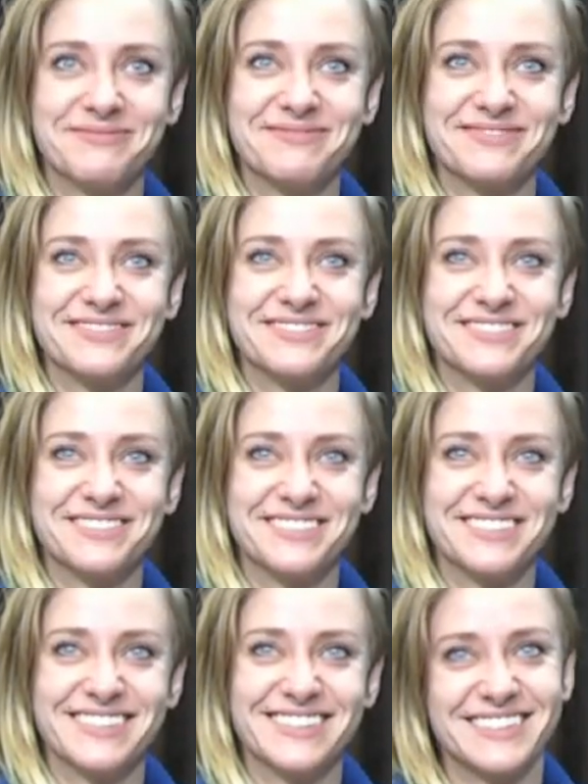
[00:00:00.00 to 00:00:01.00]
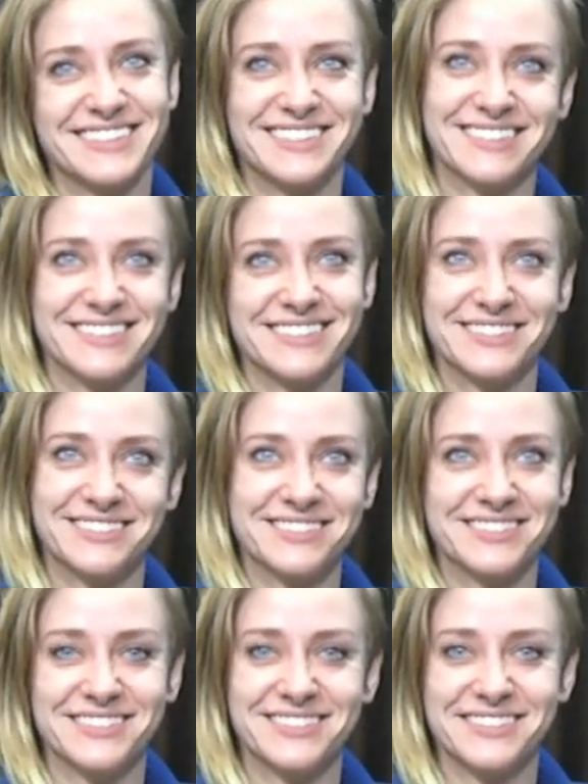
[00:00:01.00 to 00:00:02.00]

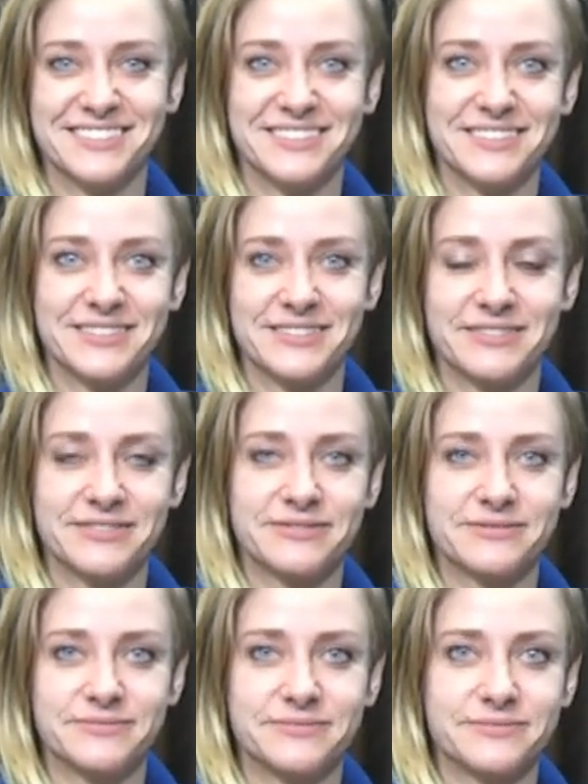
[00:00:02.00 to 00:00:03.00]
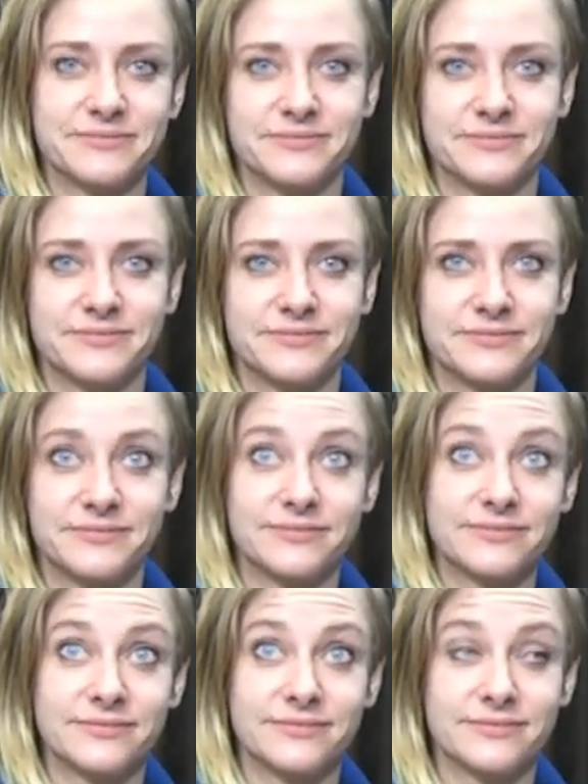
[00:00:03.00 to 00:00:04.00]

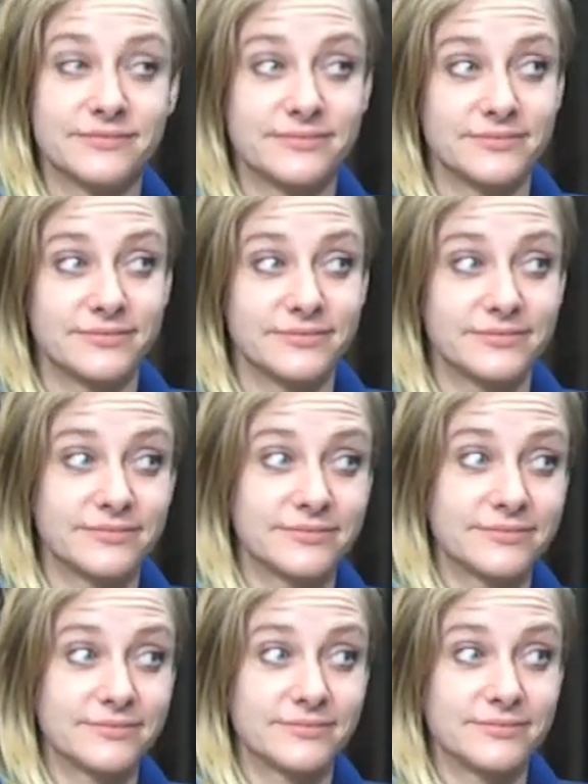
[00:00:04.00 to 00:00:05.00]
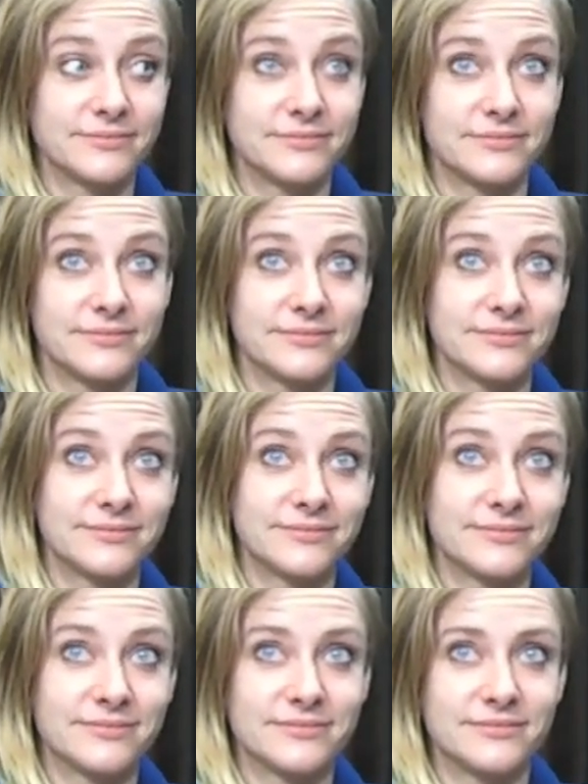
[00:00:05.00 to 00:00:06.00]

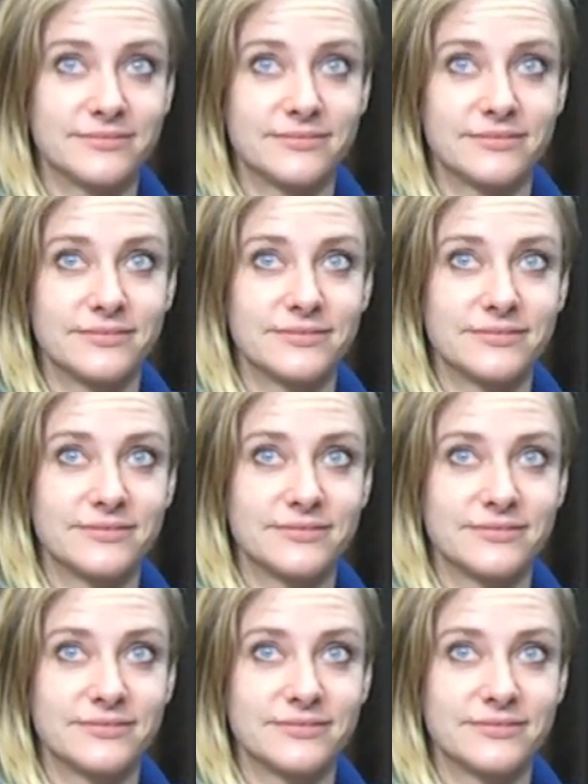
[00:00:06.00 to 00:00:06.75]
(not speaking)